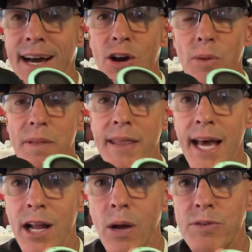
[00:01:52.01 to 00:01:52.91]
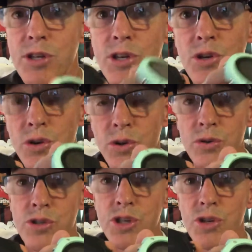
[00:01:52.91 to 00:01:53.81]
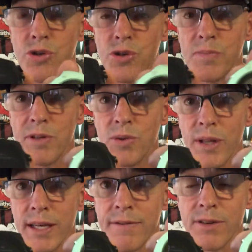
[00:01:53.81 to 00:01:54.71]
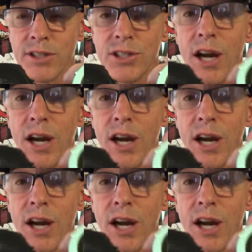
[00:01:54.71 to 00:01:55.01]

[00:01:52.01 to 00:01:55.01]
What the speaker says: I hope that helps you choose between the difference.